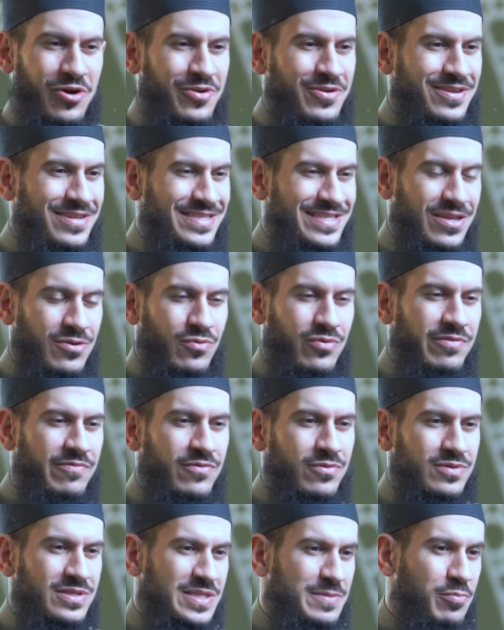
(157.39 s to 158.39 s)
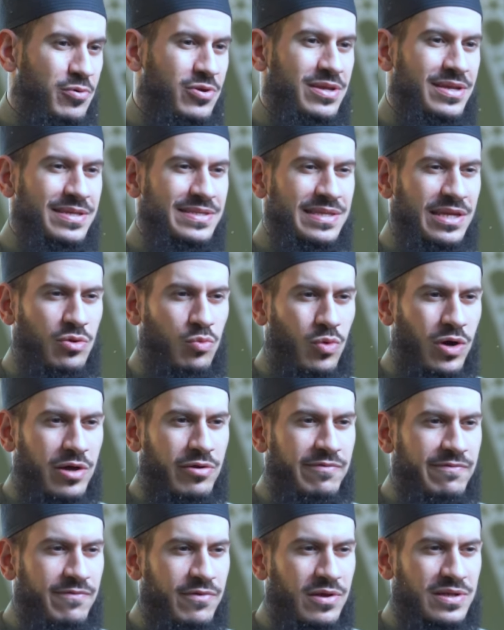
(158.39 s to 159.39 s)
gardens and rivers, springs
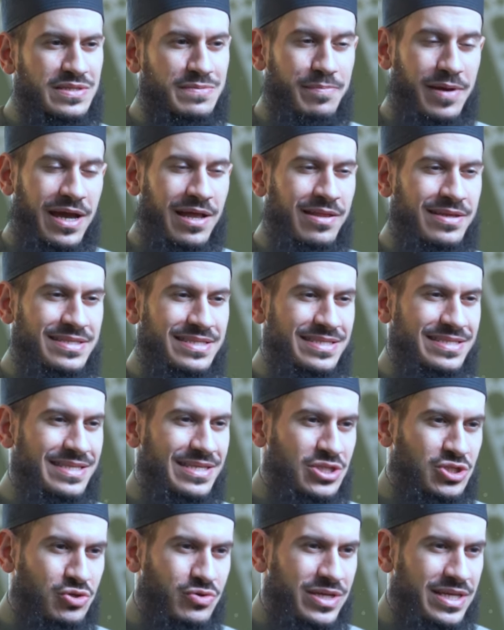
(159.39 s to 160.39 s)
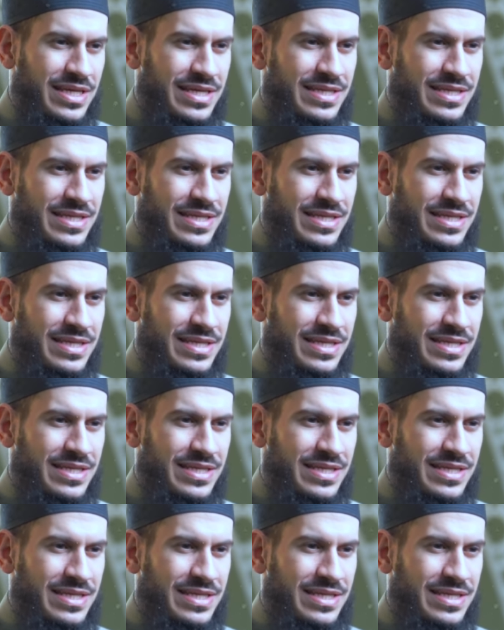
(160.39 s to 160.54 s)
and waterfalls, palaces and